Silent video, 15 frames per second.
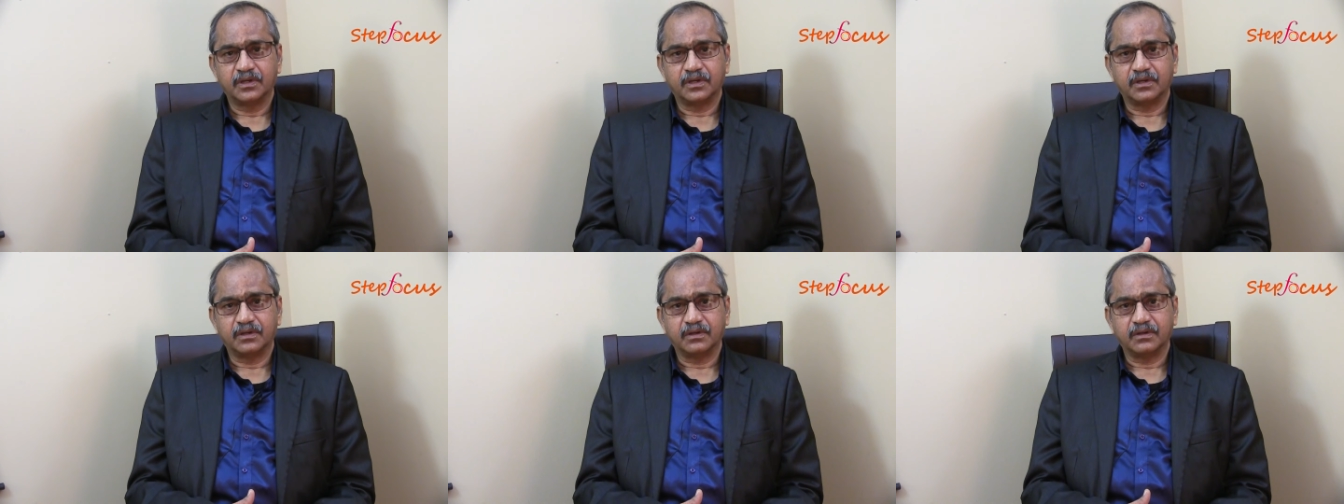
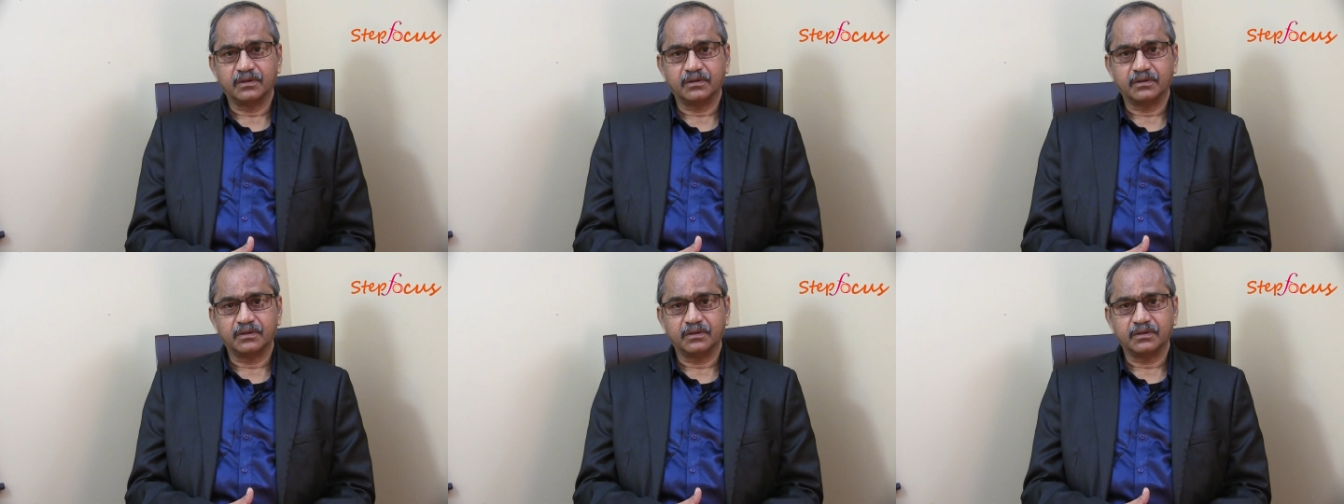And uh,
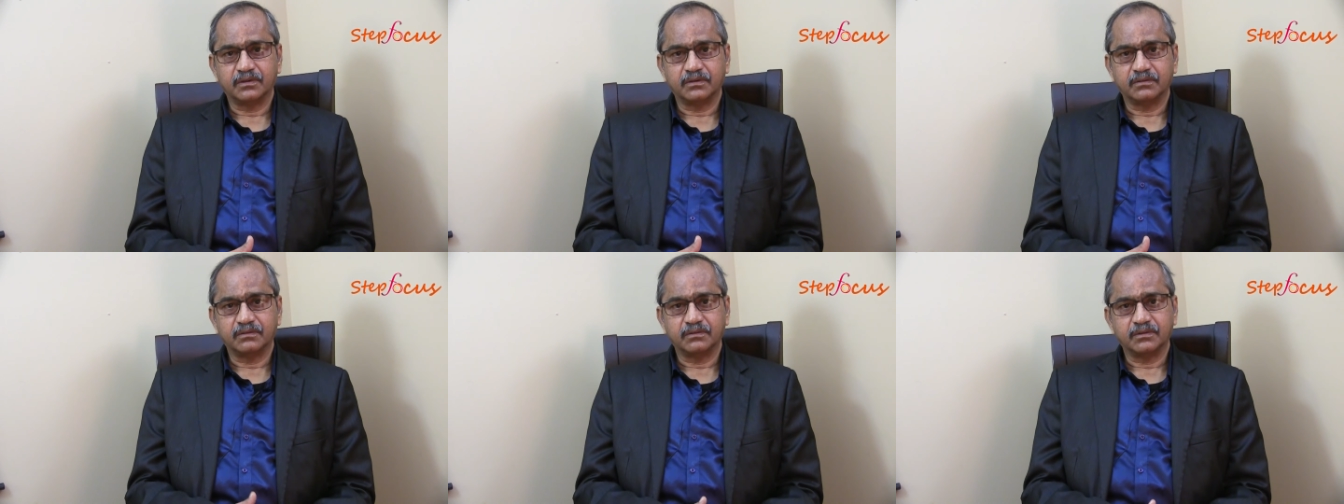
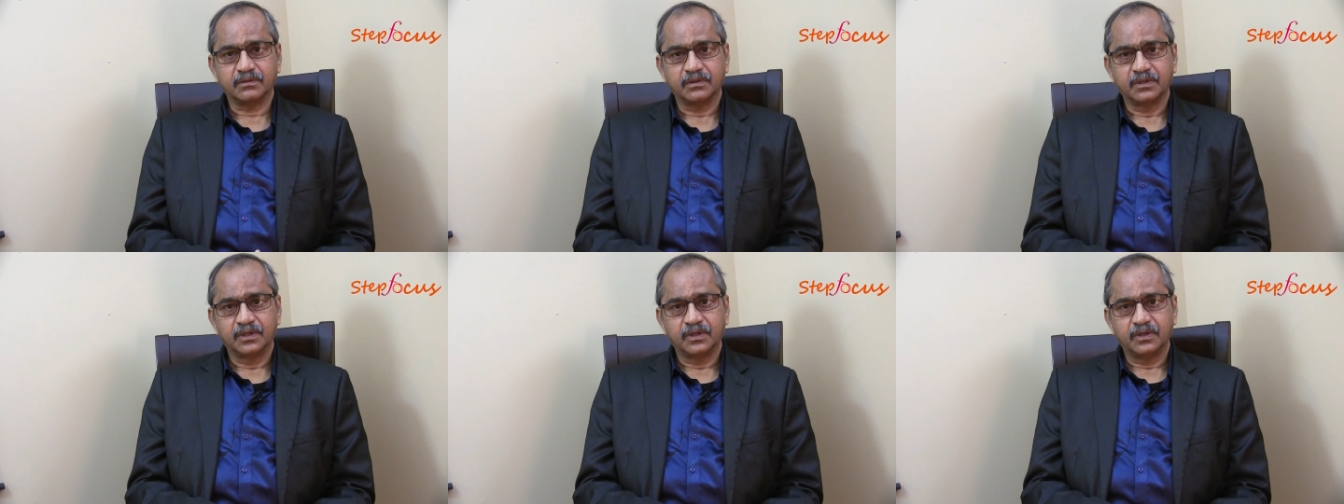
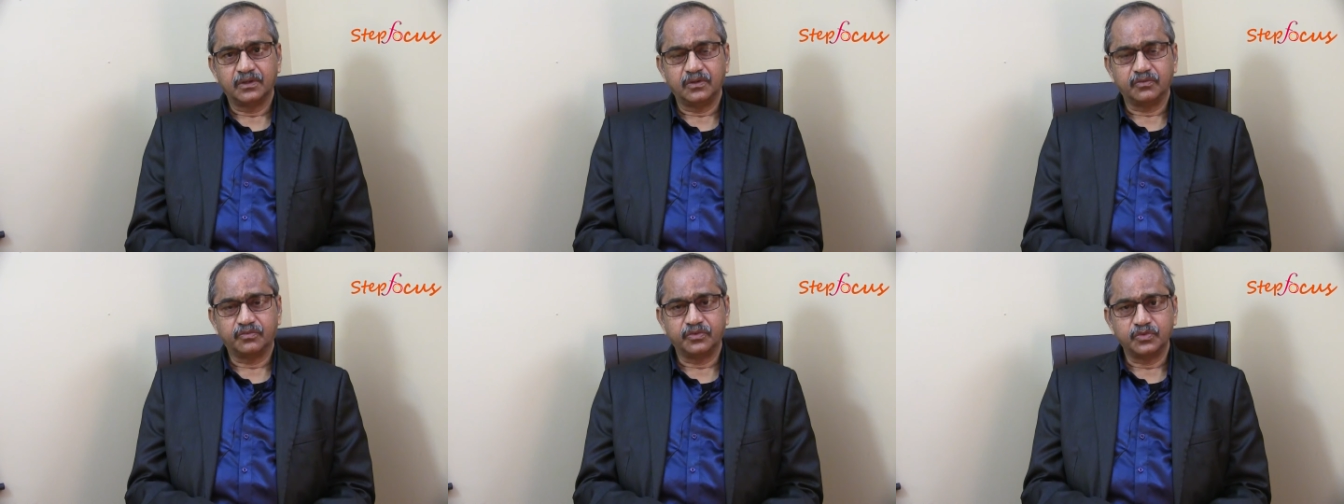
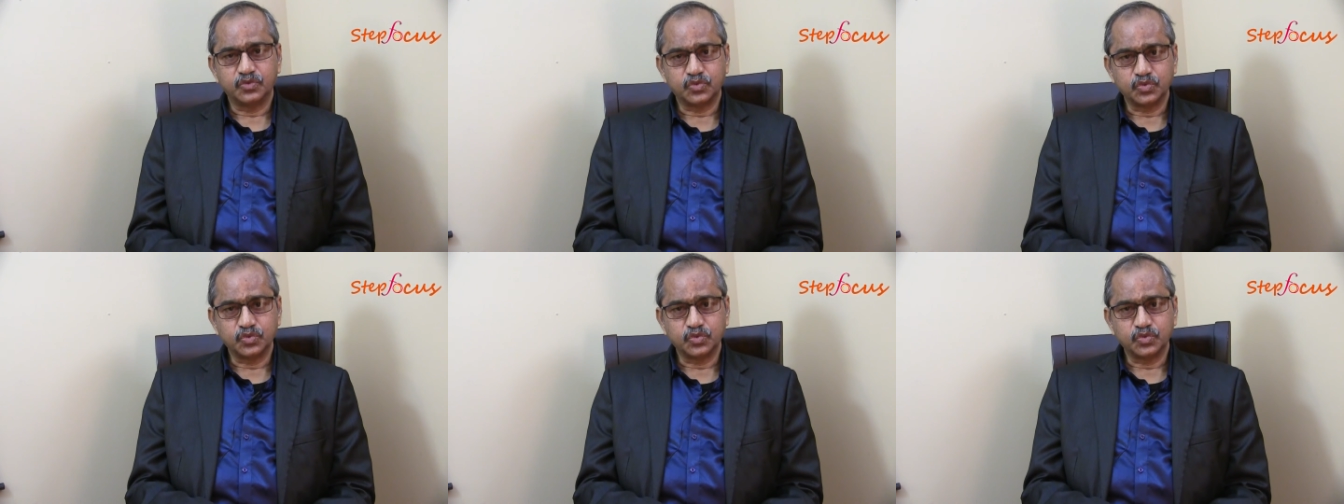if you